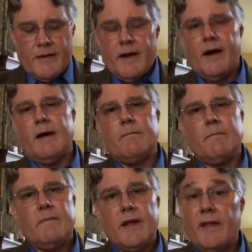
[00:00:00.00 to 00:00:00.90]

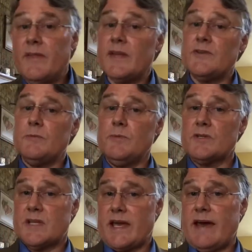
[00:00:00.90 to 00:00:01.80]
And then do
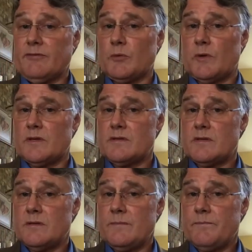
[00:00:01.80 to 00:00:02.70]
music afterwards,
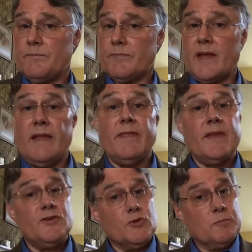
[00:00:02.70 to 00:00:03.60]
and
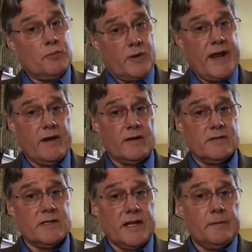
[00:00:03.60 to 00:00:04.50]
then do
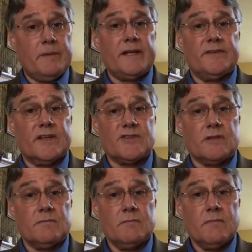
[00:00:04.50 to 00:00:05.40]
prayers and a benediction.
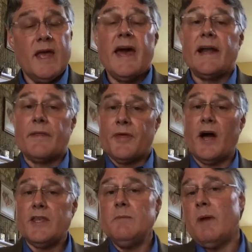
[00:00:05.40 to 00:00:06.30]
And a
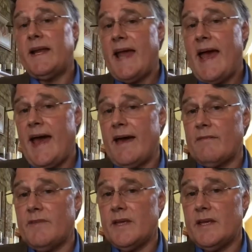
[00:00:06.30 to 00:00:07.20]
thought you might have
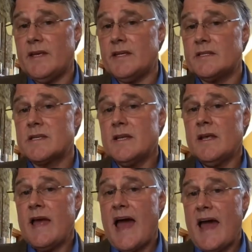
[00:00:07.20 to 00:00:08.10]
is
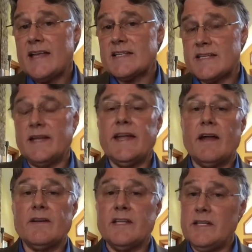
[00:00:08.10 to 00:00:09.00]
send
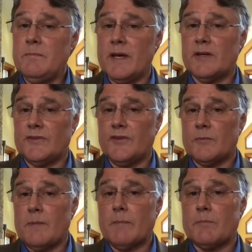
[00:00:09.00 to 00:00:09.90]
out an email to your
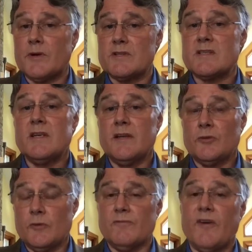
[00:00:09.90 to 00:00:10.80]
members
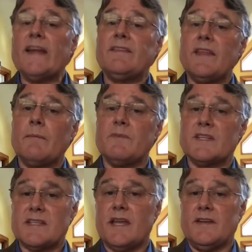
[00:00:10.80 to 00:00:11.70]
to invite them to
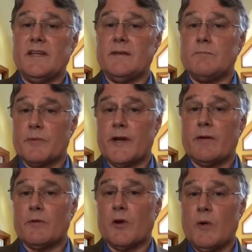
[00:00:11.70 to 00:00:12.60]
send in prayer
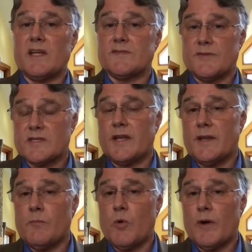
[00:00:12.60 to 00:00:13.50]
requests for
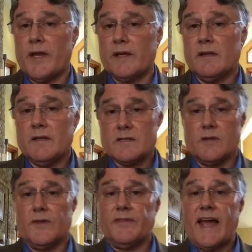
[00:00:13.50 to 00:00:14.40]
Sunday morning so
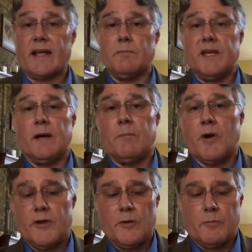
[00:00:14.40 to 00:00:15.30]
that that can become
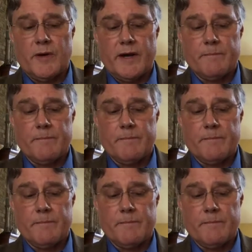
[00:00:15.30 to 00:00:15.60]
part of your prayer.